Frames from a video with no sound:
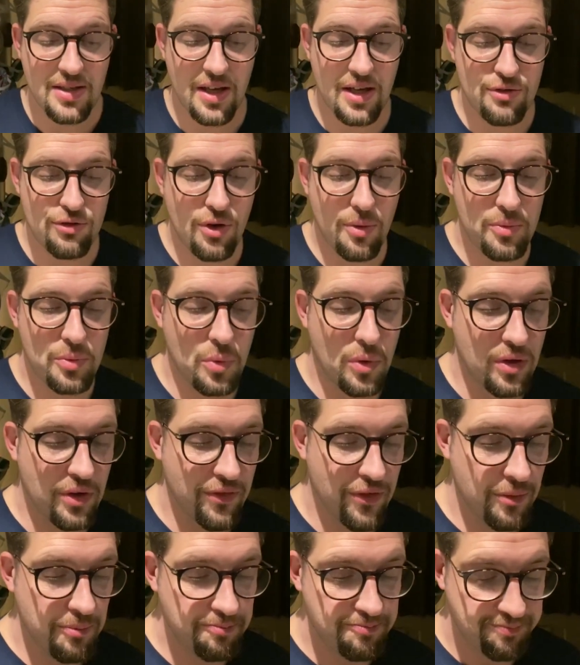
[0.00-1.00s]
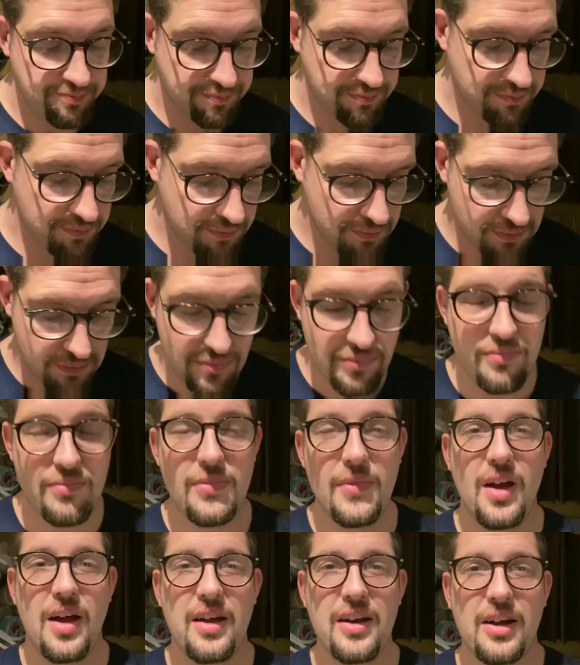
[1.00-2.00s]
I dropped one of them
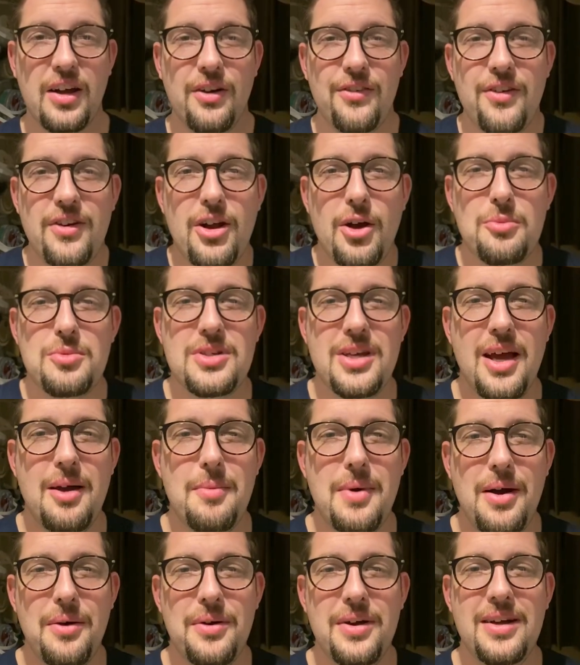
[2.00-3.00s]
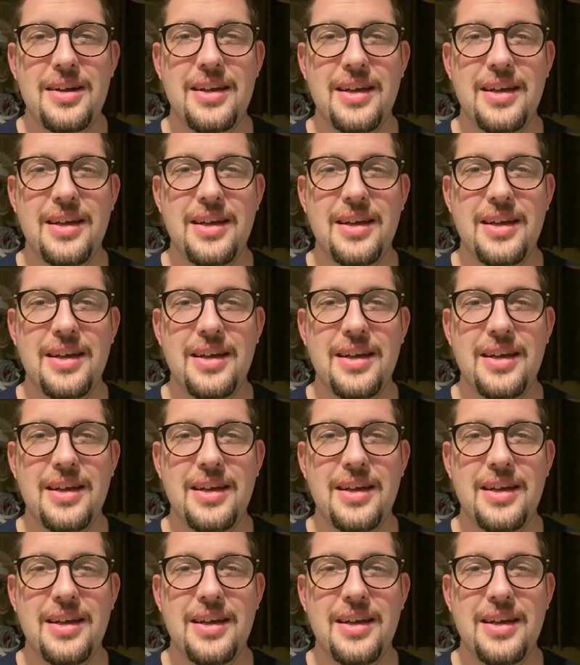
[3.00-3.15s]
and I got very upset about it.